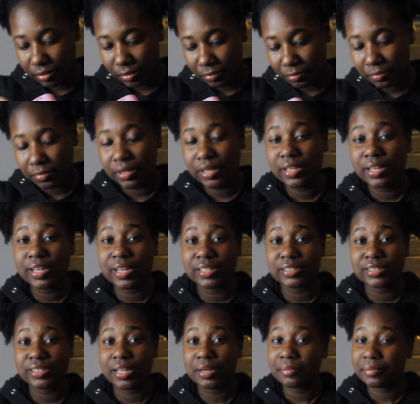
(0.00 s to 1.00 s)
Me, I
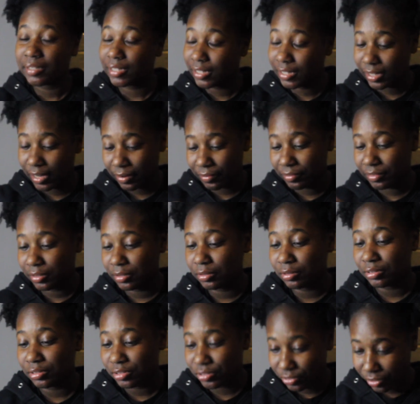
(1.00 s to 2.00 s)
say I'm getting every
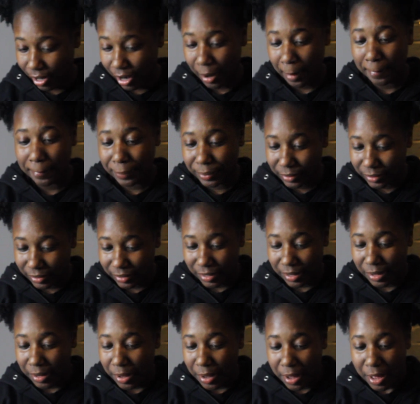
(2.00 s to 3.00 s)
little drop
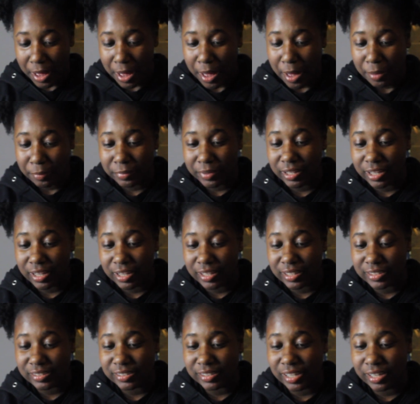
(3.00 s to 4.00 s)

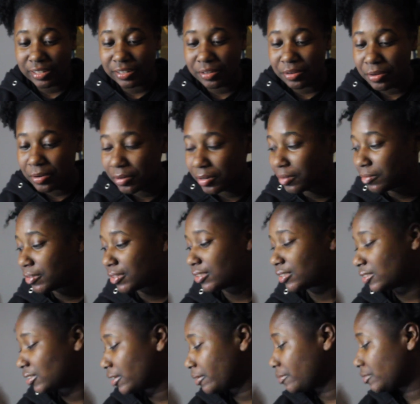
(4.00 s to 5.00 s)
because I knew it
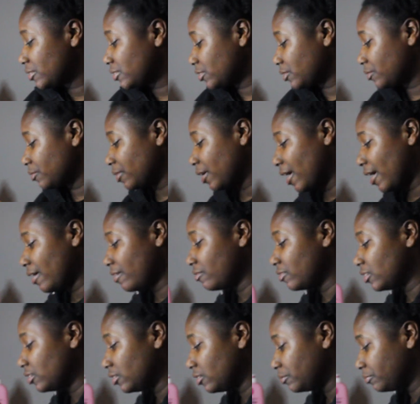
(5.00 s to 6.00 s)
was it was still
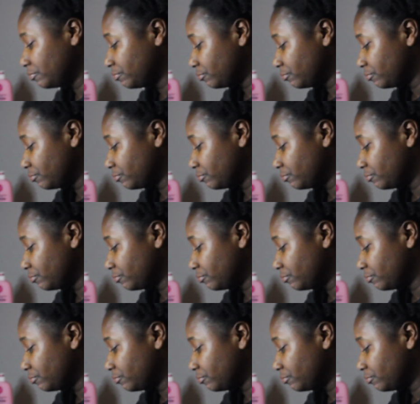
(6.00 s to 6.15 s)
heavy.